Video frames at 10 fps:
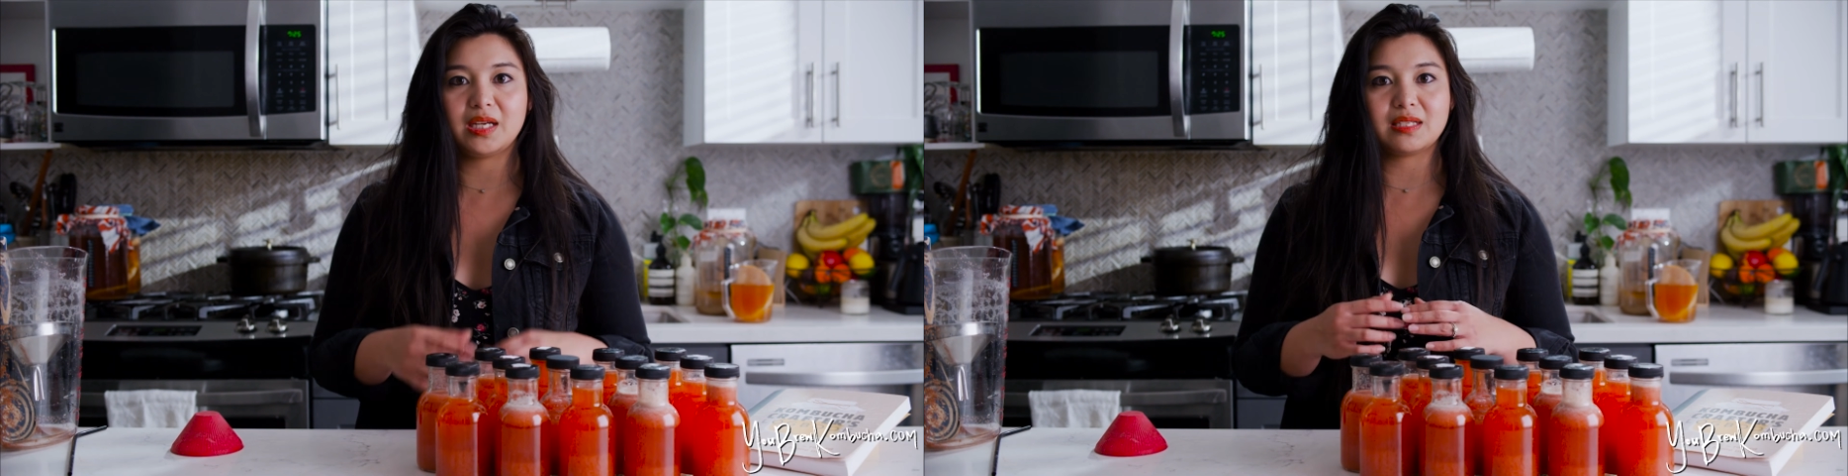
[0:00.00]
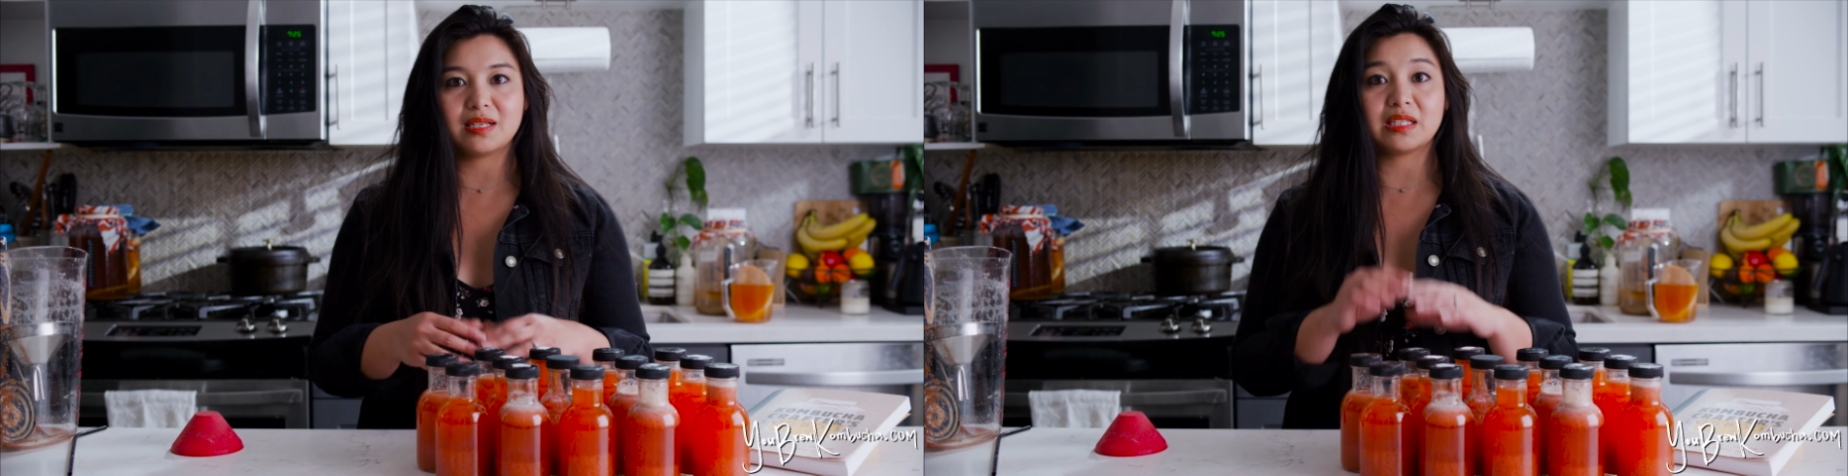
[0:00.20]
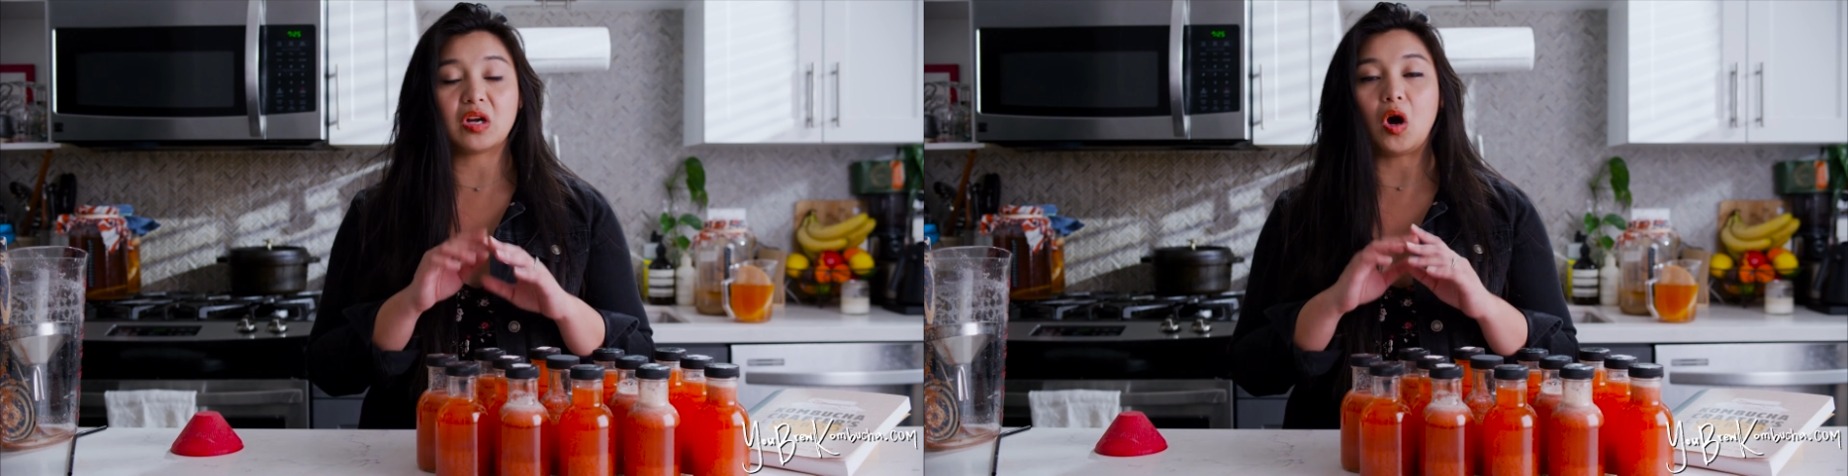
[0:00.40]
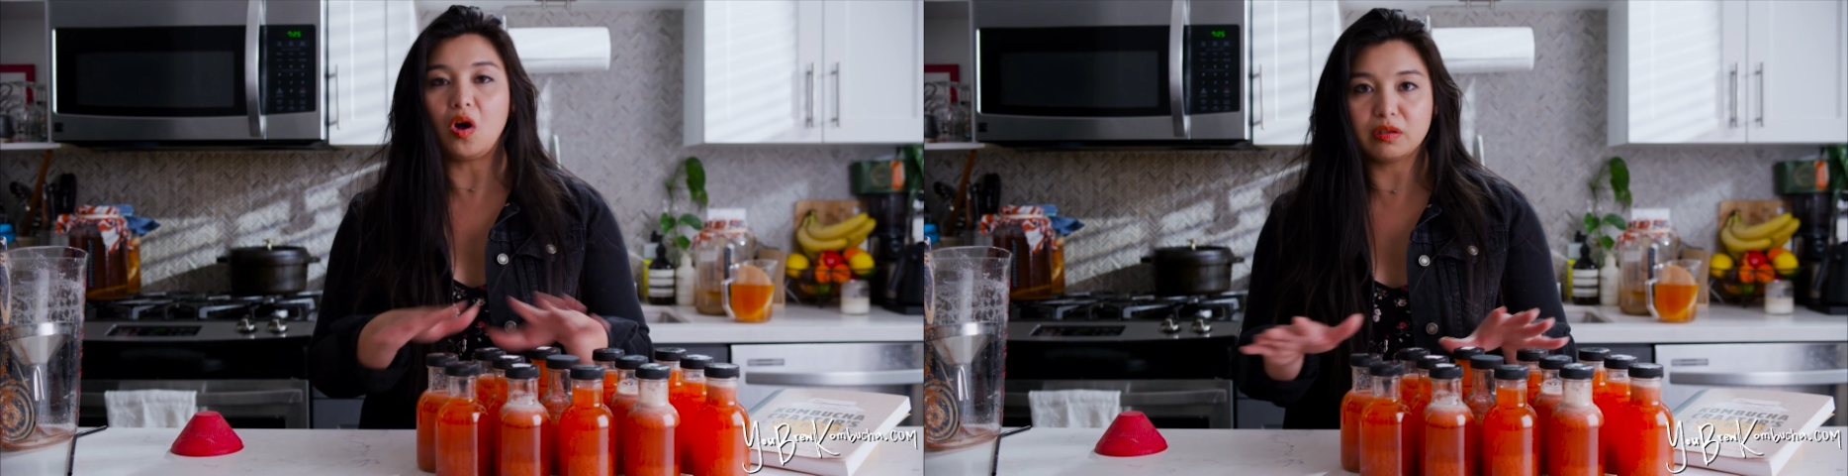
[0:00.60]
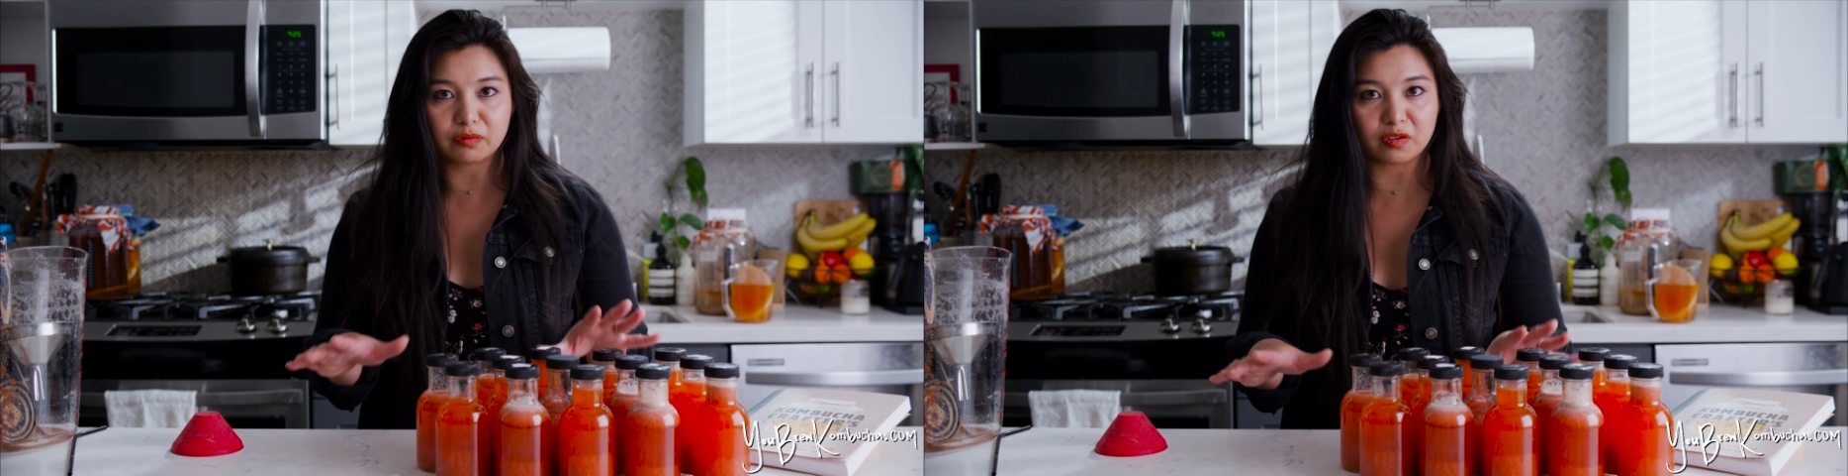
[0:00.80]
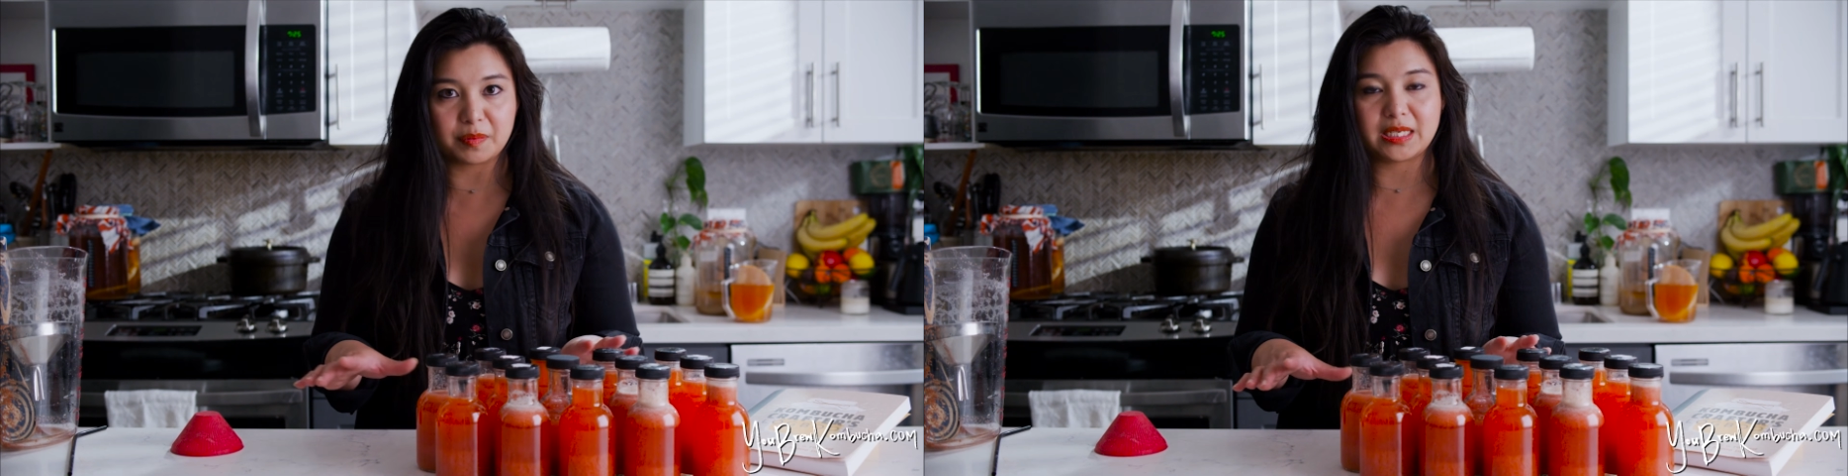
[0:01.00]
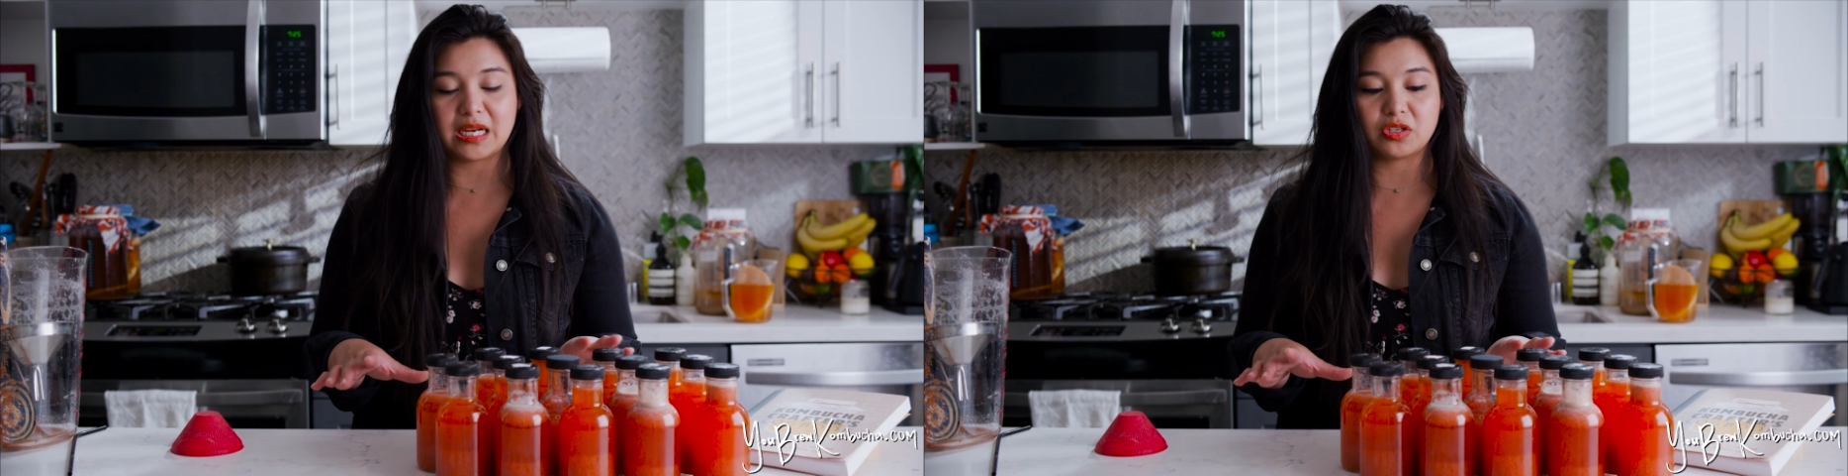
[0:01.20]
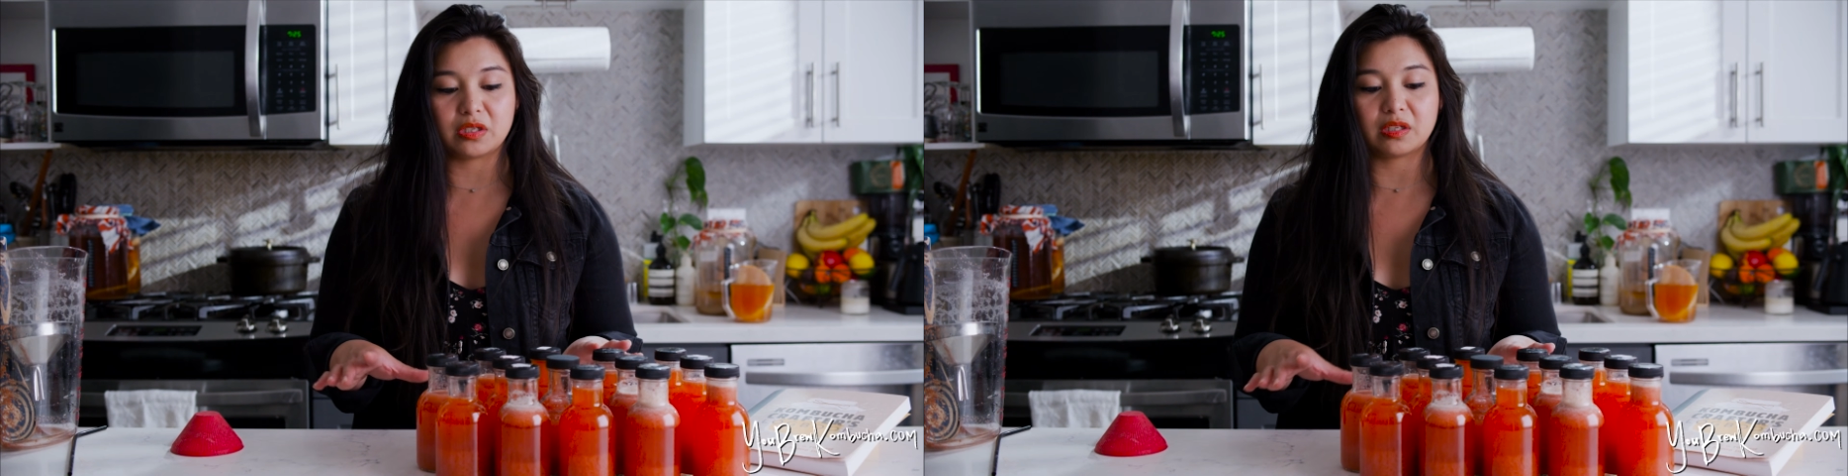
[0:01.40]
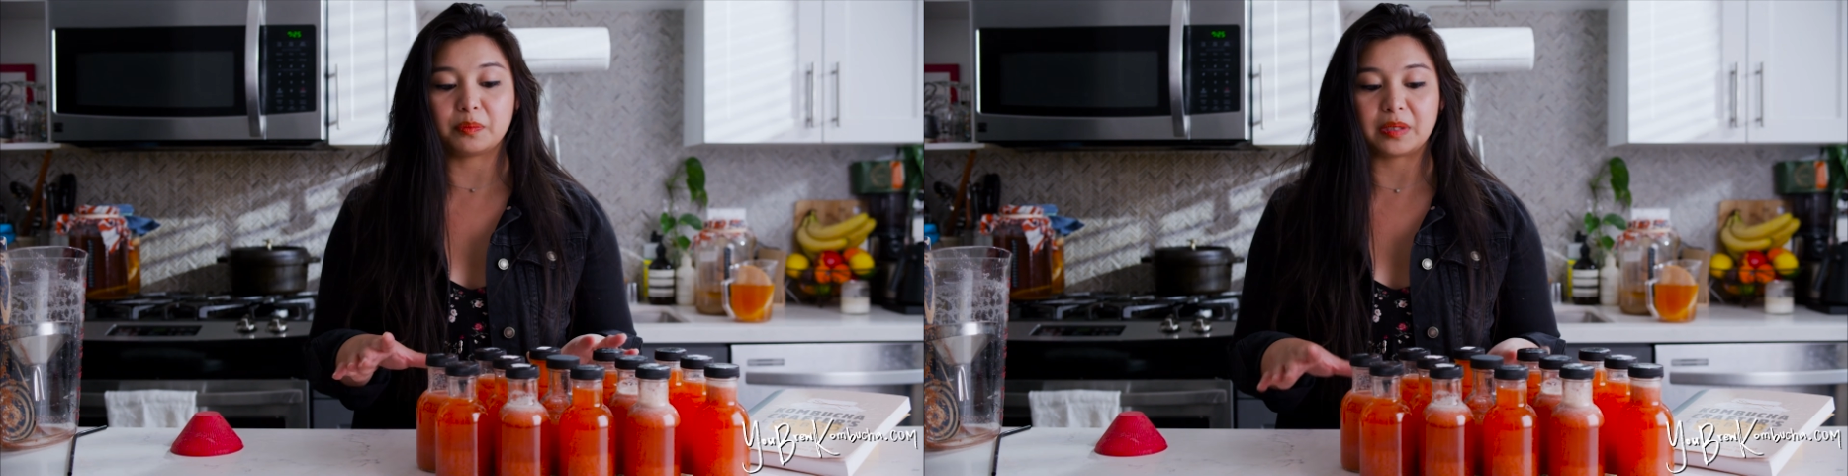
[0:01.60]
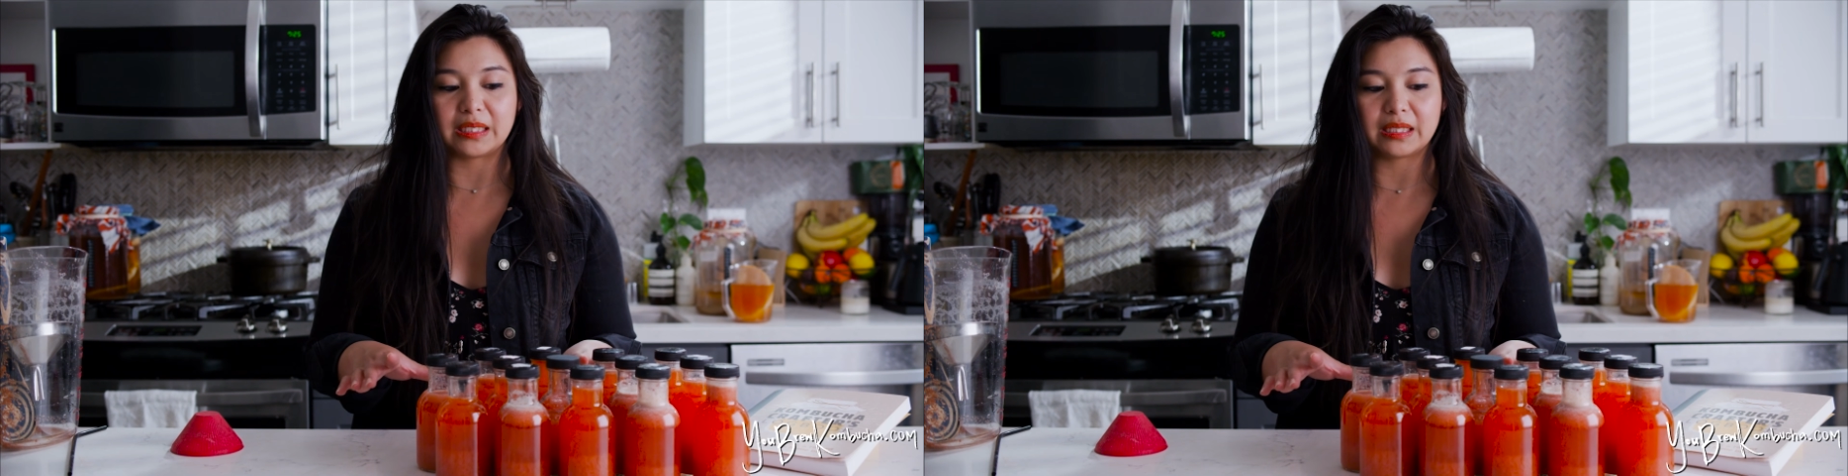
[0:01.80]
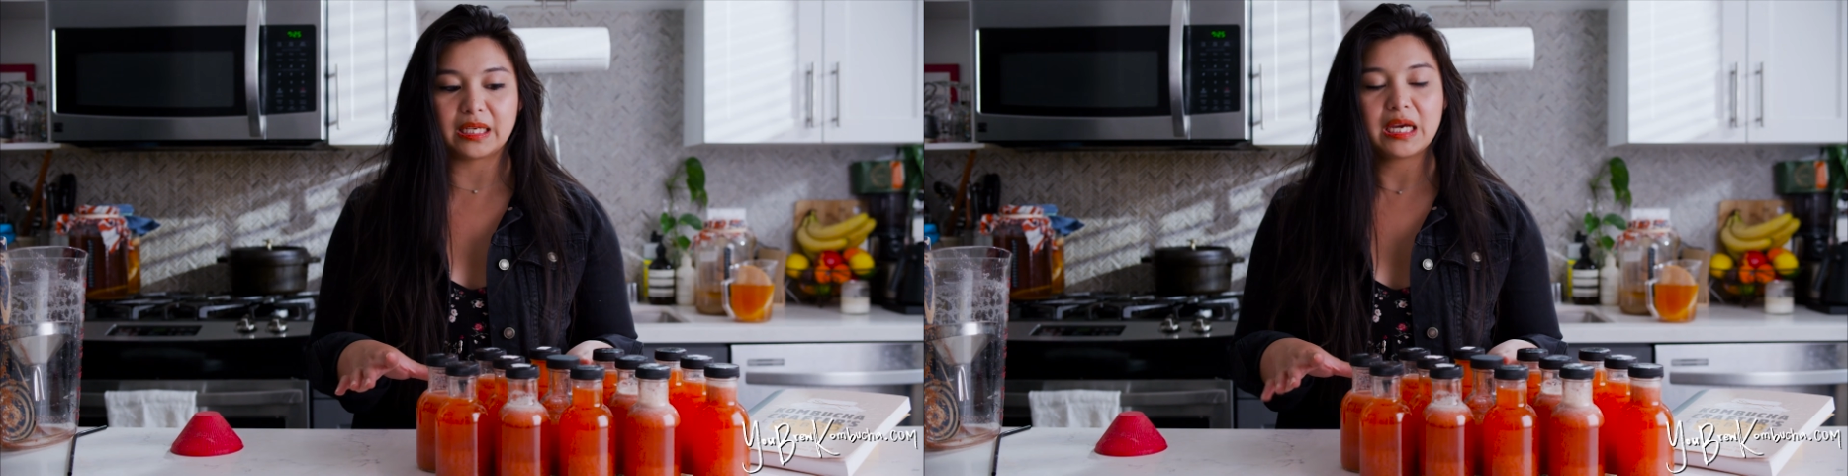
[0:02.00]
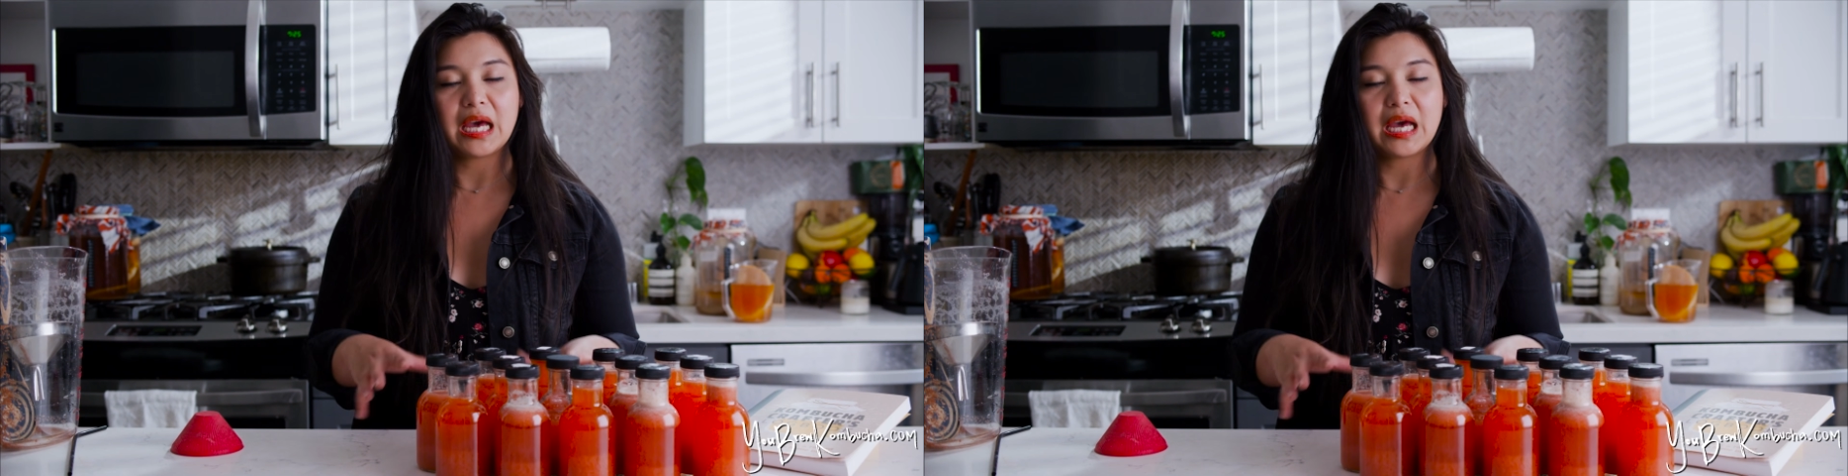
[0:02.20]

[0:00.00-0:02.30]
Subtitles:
It doesn't halt fermentation completely.